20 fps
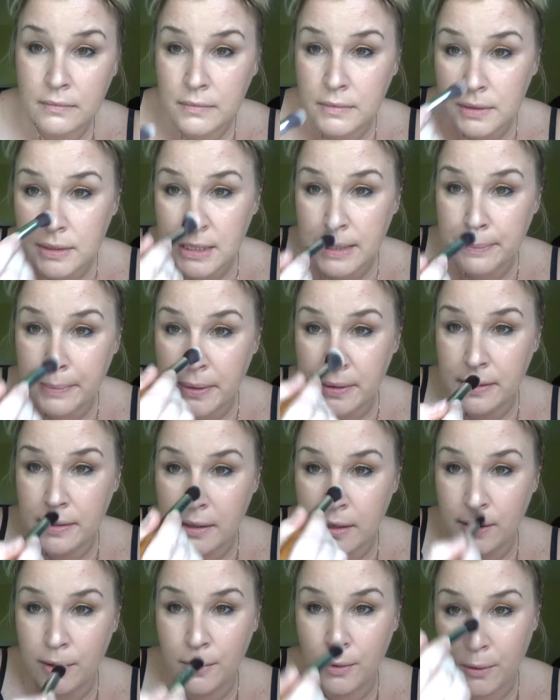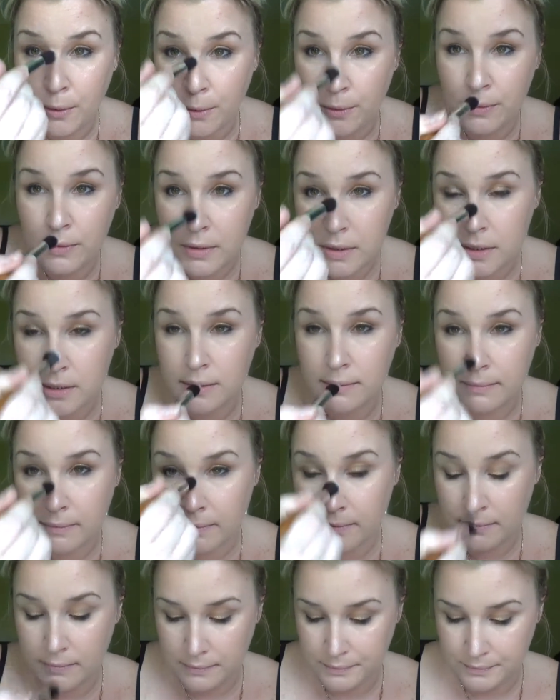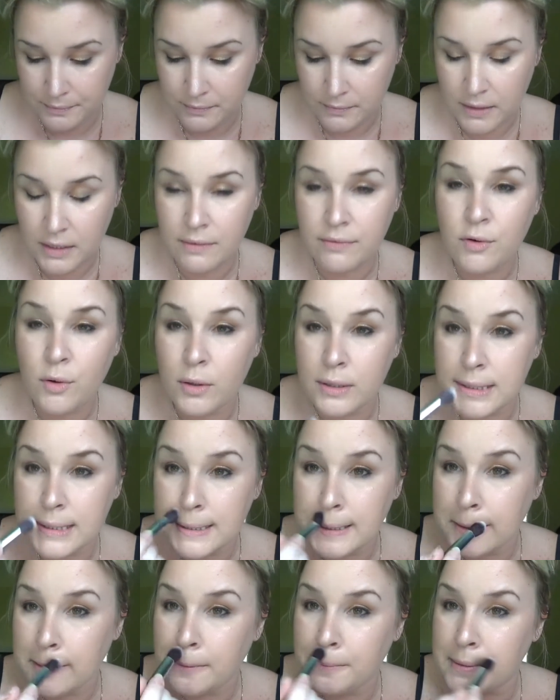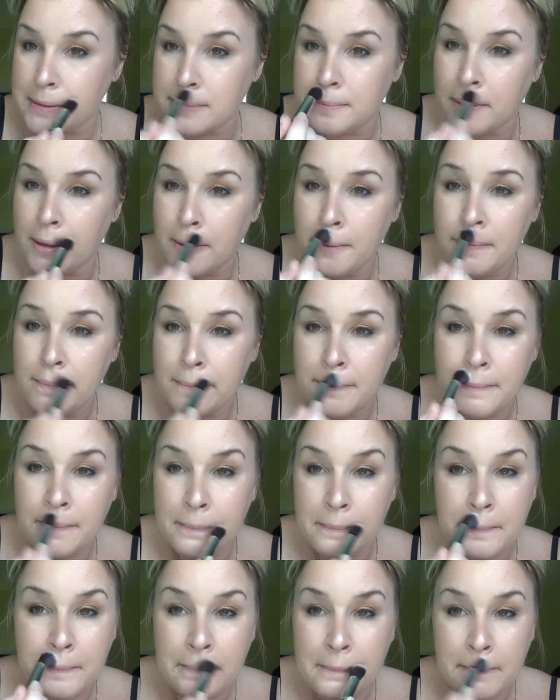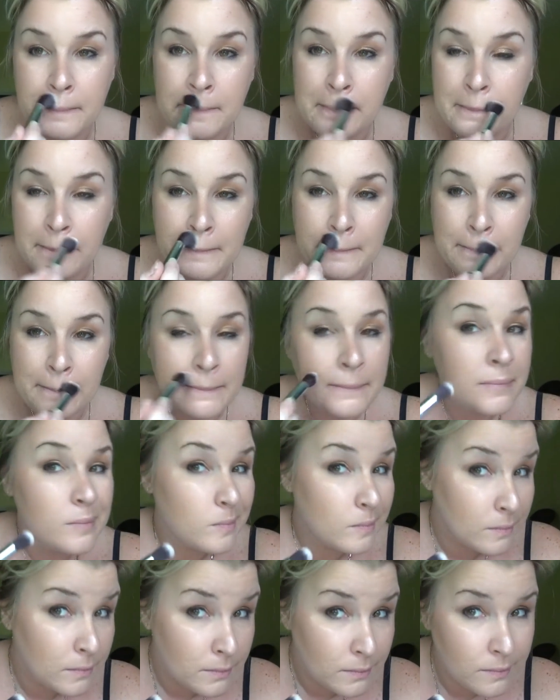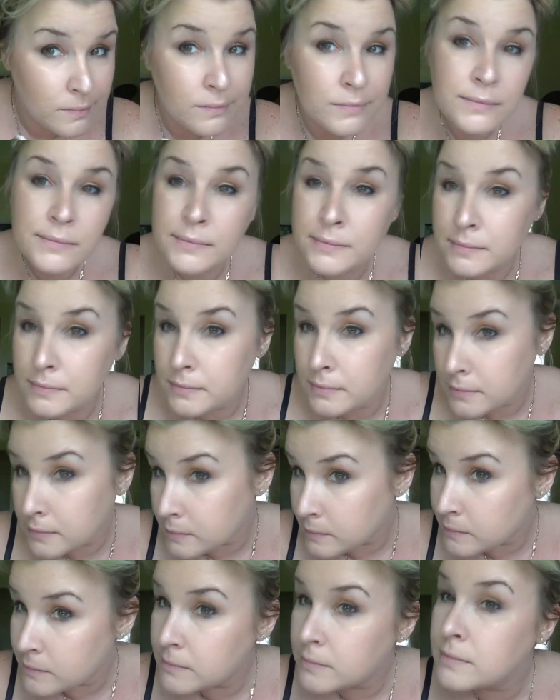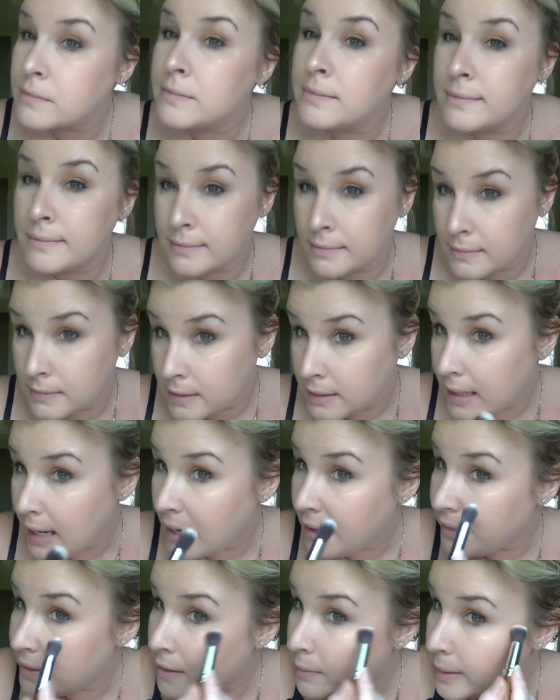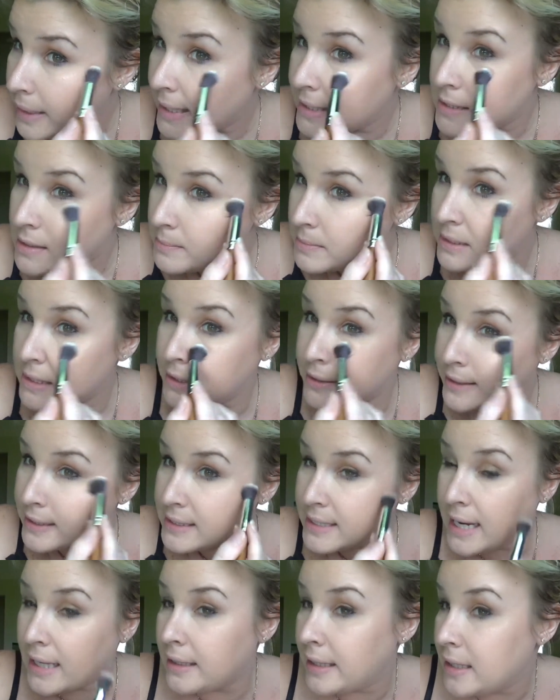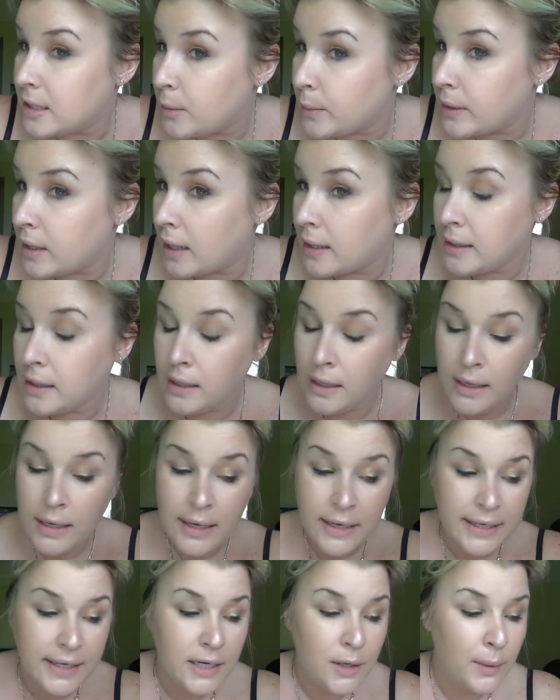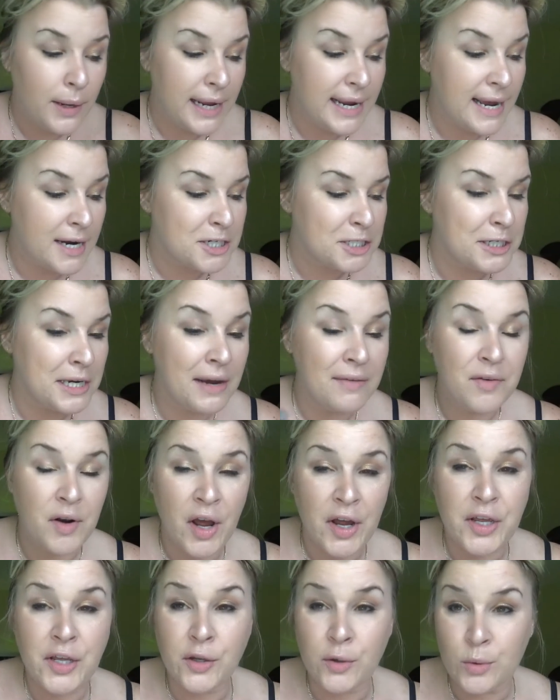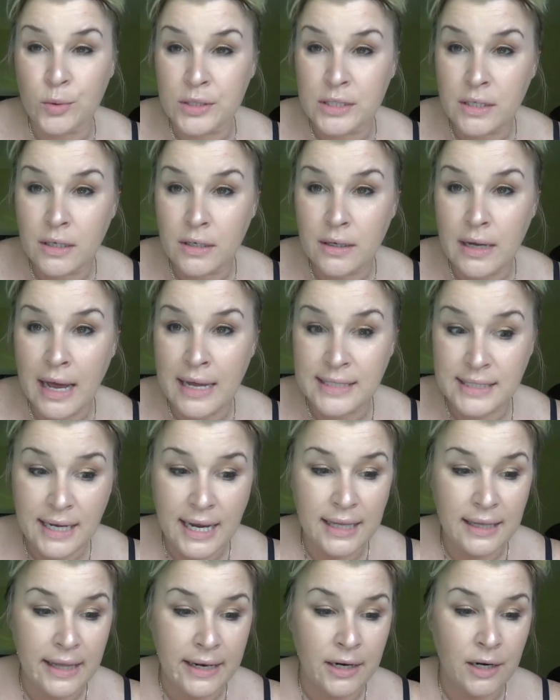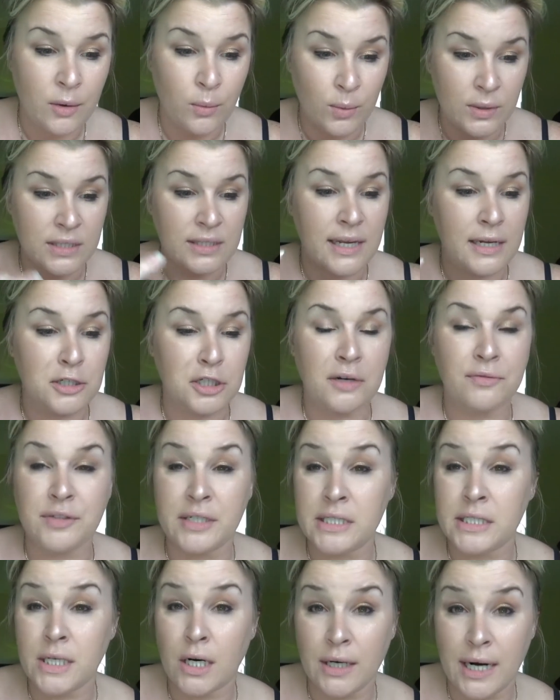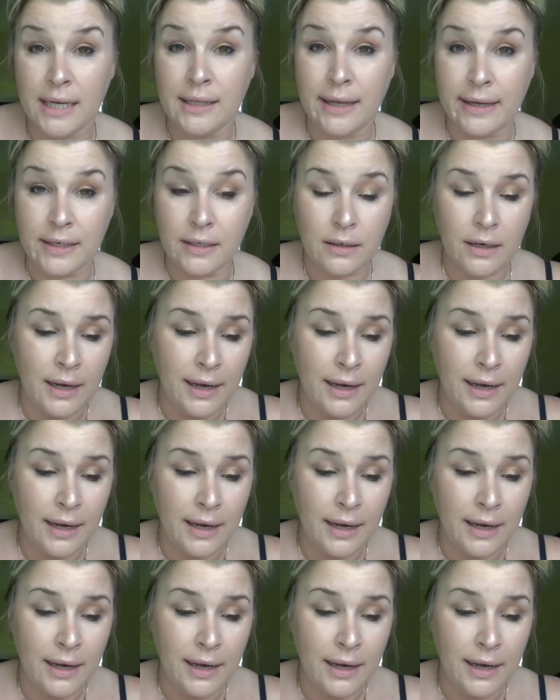Tip of the nose, and of course the Cupid's bow. Yeah, I think we got some serious highlight going on. You know what I actually have not used as a highlighter was that Jeffree Star highlighter.